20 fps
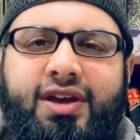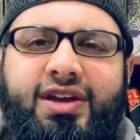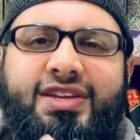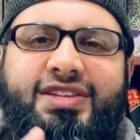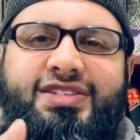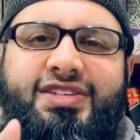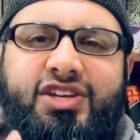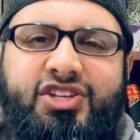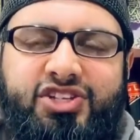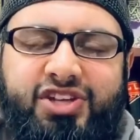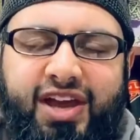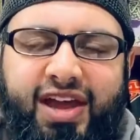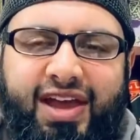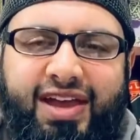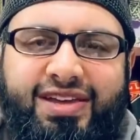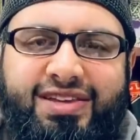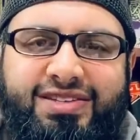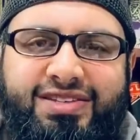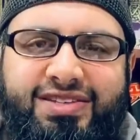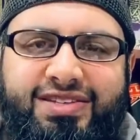such
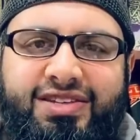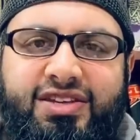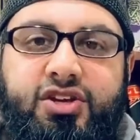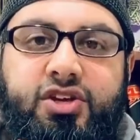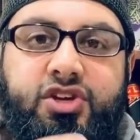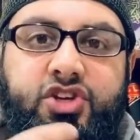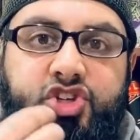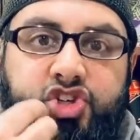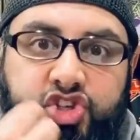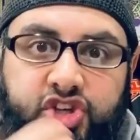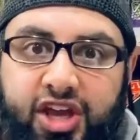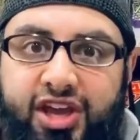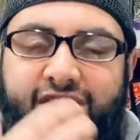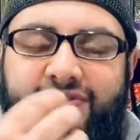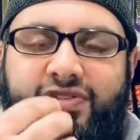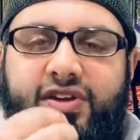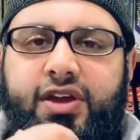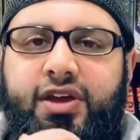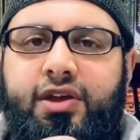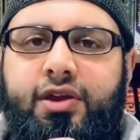as
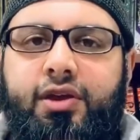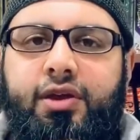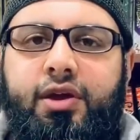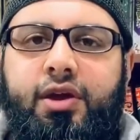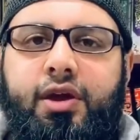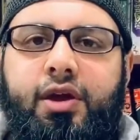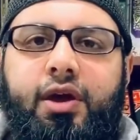shaving,